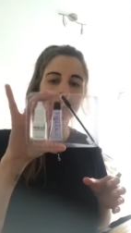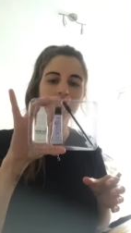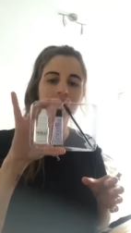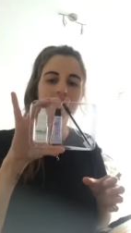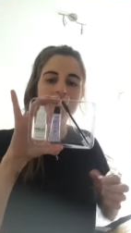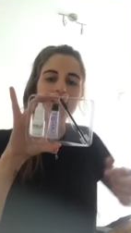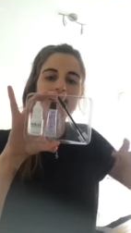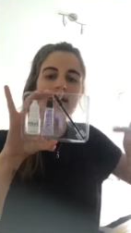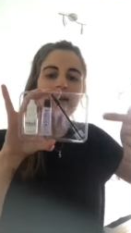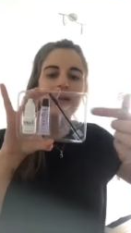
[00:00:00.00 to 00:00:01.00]
contents.
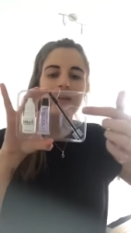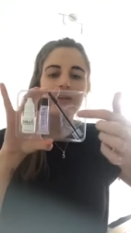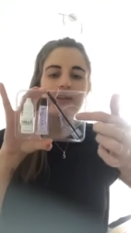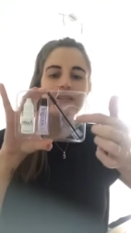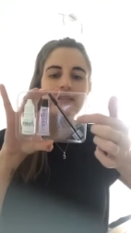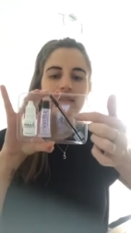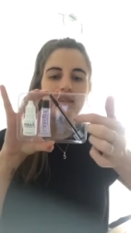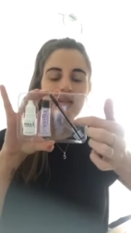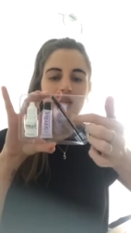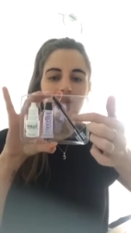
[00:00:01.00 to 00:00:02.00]
You can see that
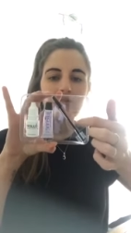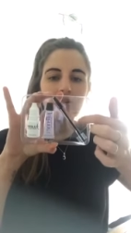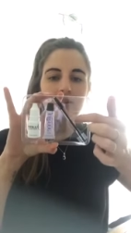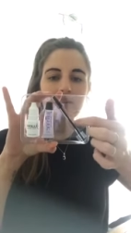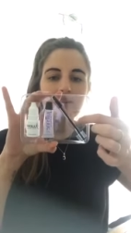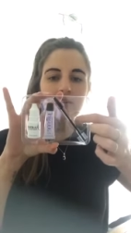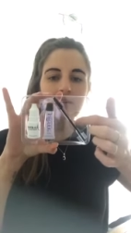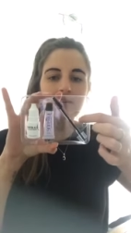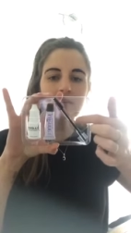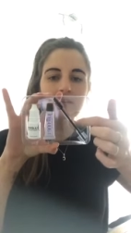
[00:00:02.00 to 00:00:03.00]
they give you a little
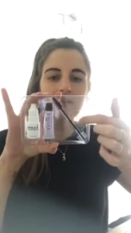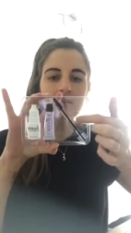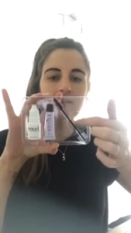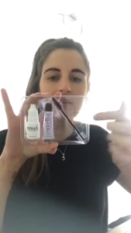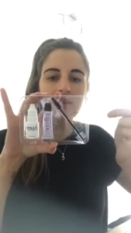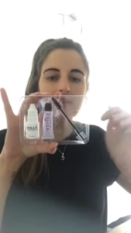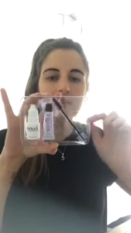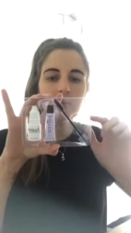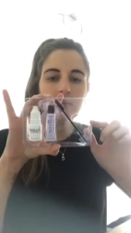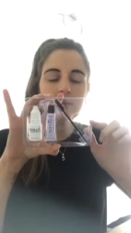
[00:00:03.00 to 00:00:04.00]

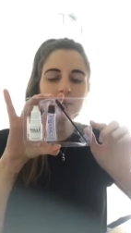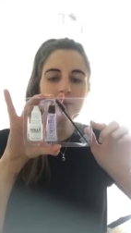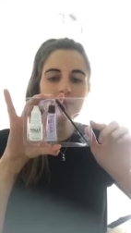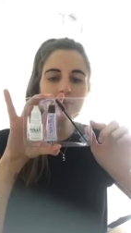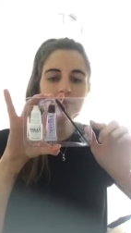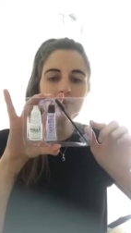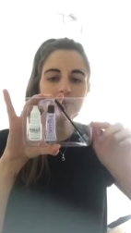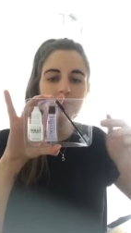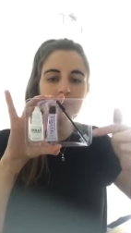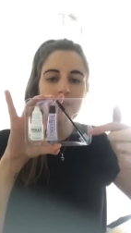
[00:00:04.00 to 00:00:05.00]
dip in there
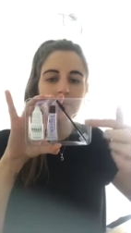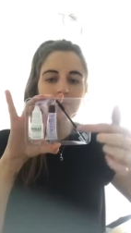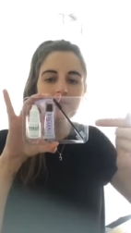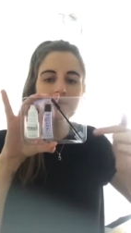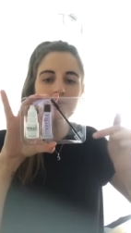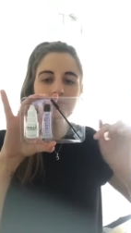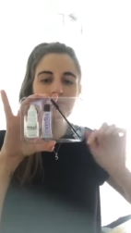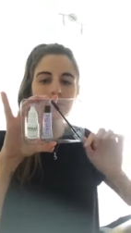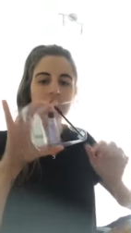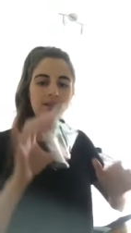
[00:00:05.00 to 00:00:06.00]
to be able to
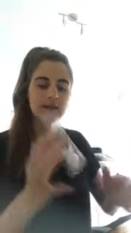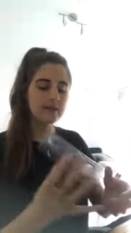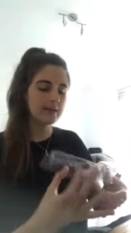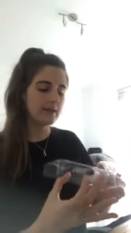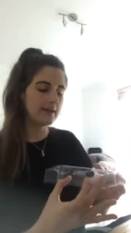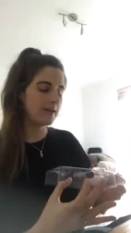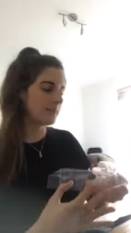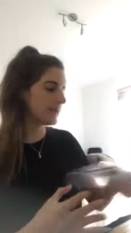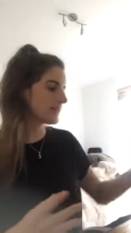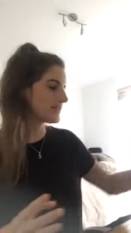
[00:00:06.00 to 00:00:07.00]

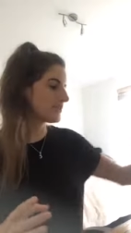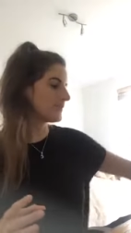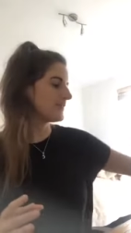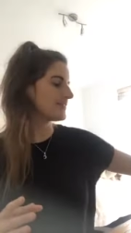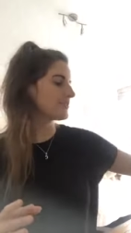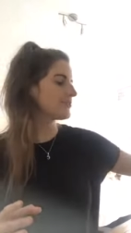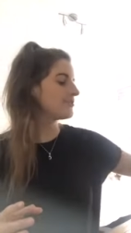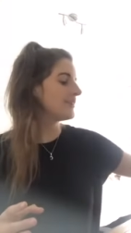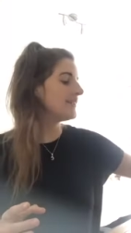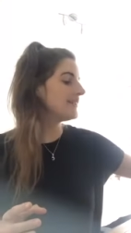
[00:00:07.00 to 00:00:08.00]
mix it all in. So
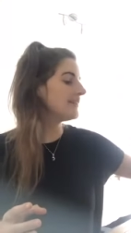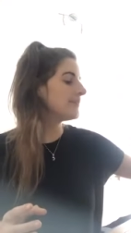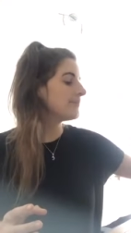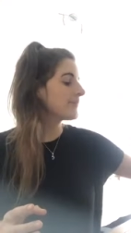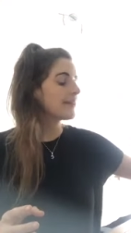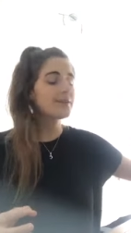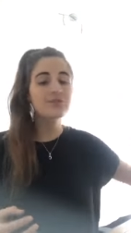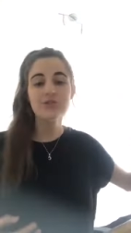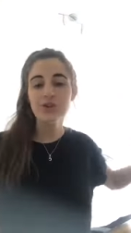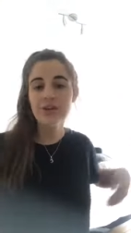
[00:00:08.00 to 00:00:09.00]
really, it's
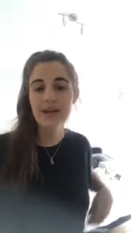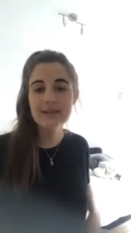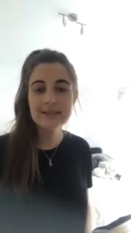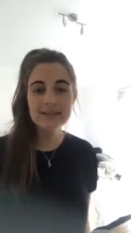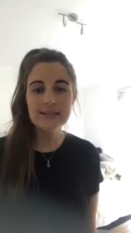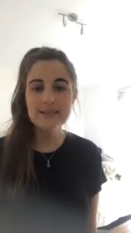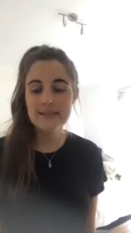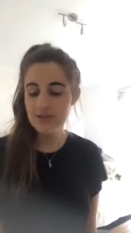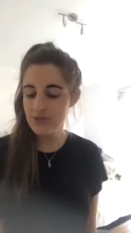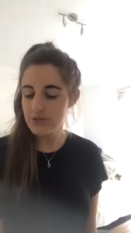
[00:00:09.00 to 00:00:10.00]
so nice and easy
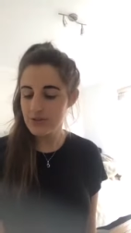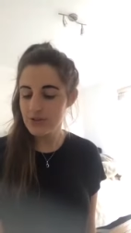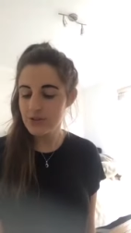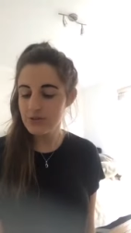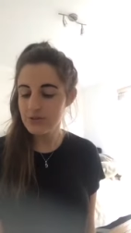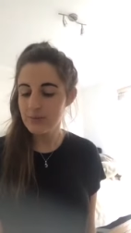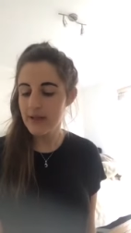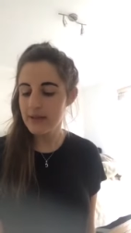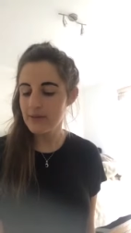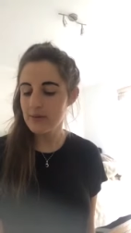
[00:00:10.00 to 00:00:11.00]
to, oh, my
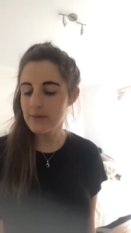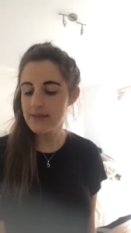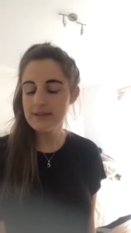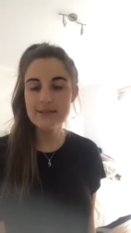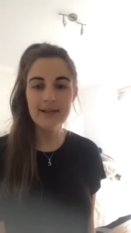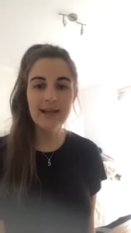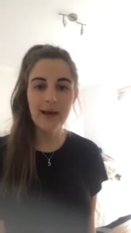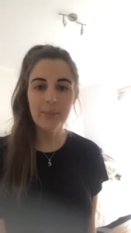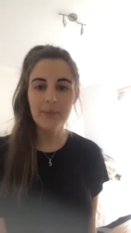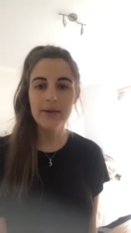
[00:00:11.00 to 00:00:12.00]
3 minutes is nearly
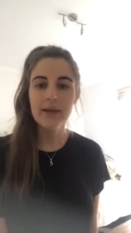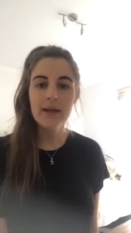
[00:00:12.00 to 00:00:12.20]
up, but